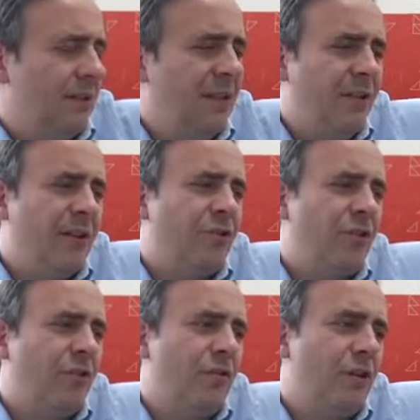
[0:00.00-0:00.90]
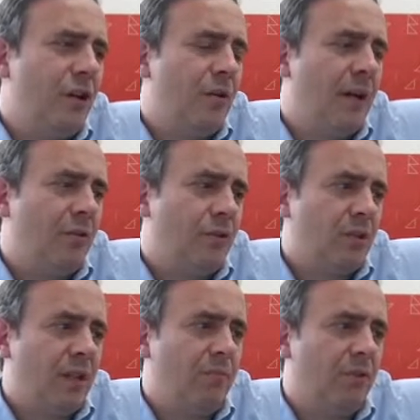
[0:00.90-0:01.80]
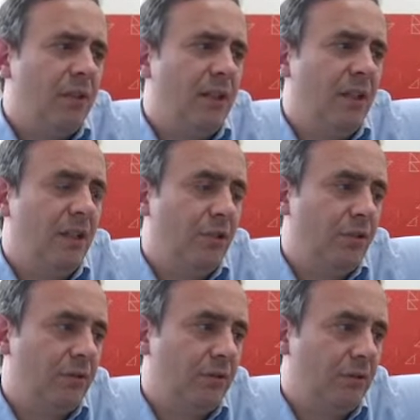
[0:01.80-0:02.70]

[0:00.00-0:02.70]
and then you actually don't know how stable it is,